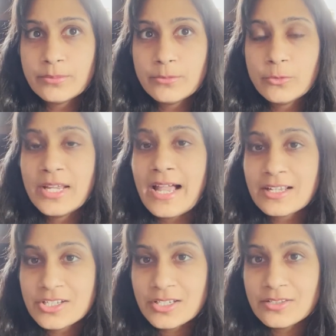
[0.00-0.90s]

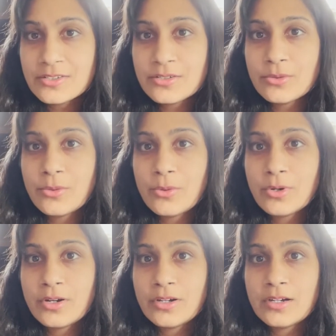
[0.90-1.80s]
reactions
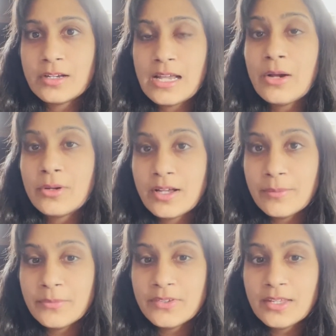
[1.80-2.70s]
or
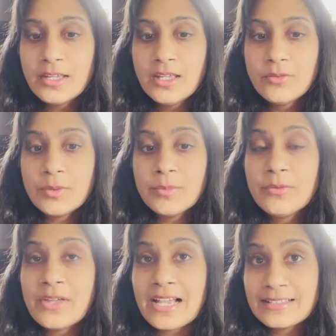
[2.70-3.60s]
outcomes from the
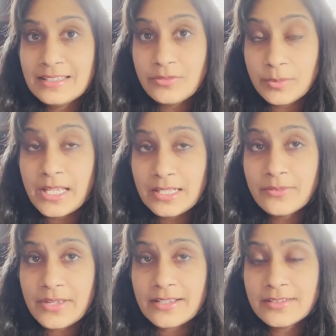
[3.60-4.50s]
vaccine, from getting the
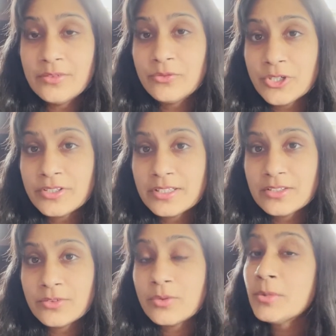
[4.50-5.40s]
vaccine
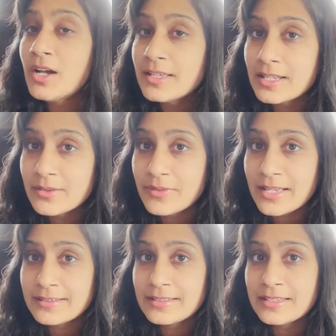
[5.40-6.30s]
versus from not getting the
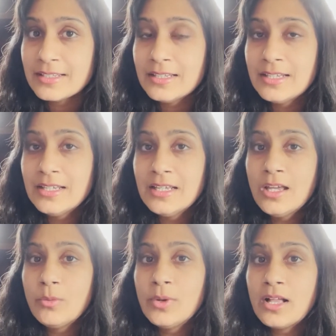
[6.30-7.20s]
vaccine,
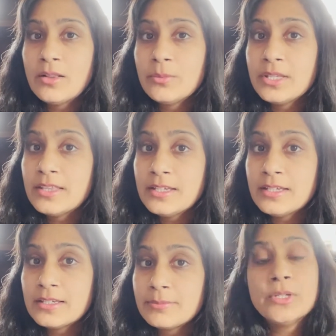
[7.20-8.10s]
well, we
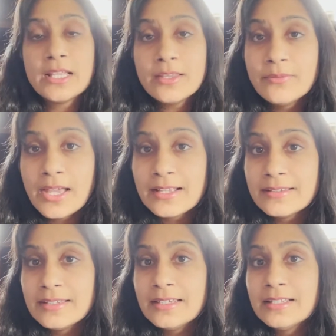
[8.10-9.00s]
think get the
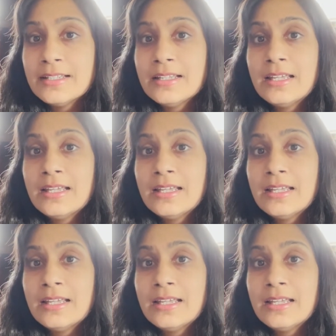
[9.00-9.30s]
vaccine,